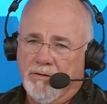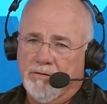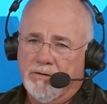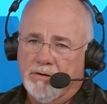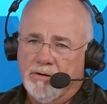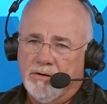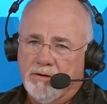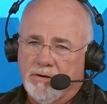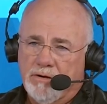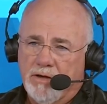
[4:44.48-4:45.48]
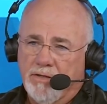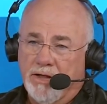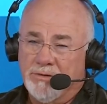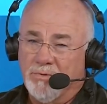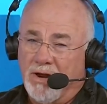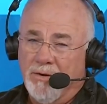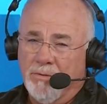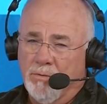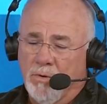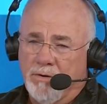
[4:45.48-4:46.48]
it. And that's what I
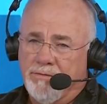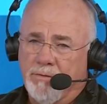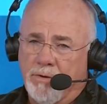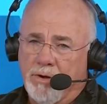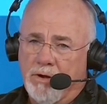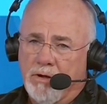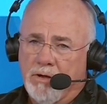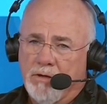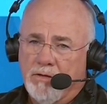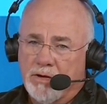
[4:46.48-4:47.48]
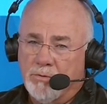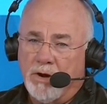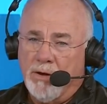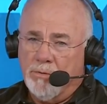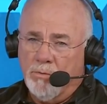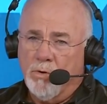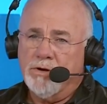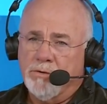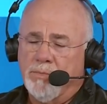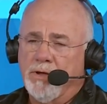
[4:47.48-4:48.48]
would want for you. That's what I would
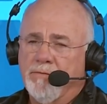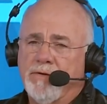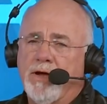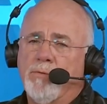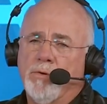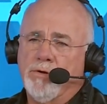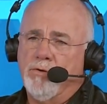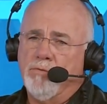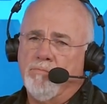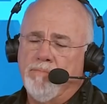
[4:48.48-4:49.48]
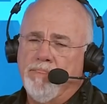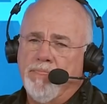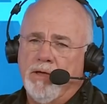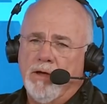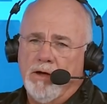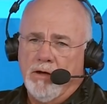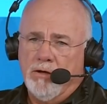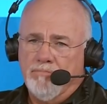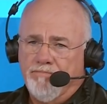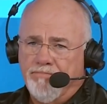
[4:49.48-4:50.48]
want to be if I were you.
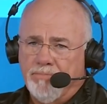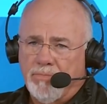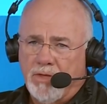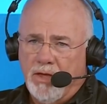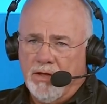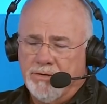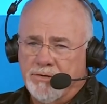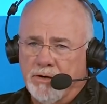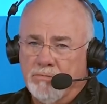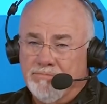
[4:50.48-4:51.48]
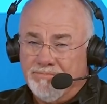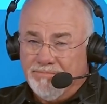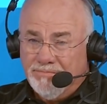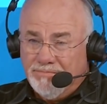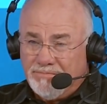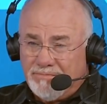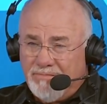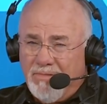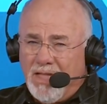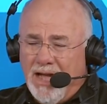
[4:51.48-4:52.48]
And so
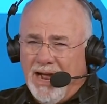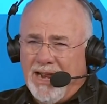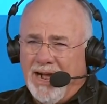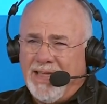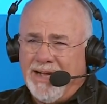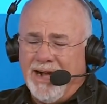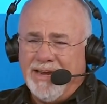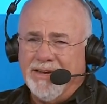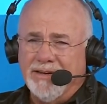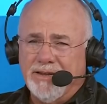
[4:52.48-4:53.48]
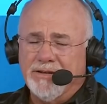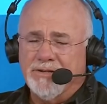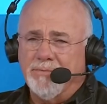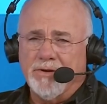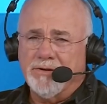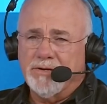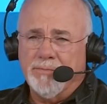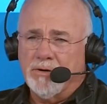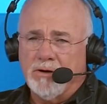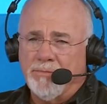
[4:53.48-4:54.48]
I kind of did something
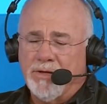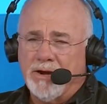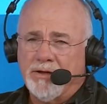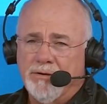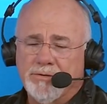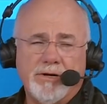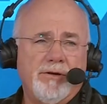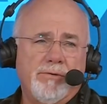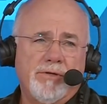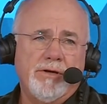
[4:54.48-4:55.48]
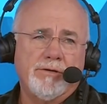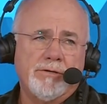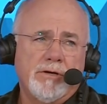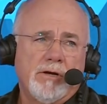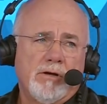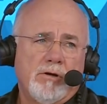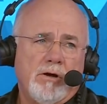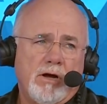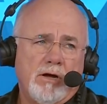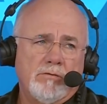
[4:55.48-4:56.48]
similar, and I'm not accusing you of this.
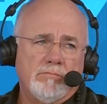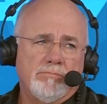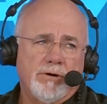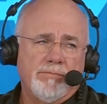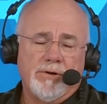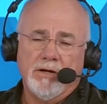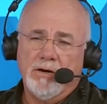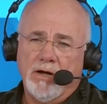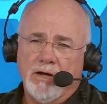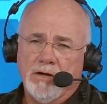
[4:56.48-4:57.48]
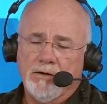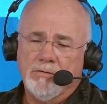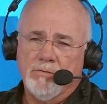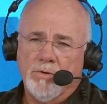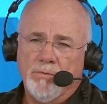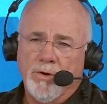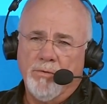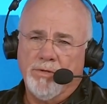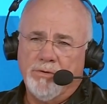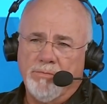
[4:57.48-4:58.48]
But when we
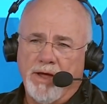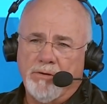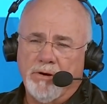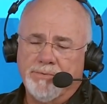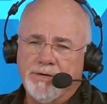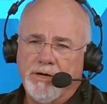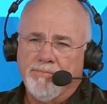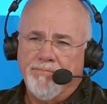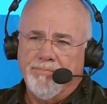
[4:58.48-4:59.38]
went through bankruptcy,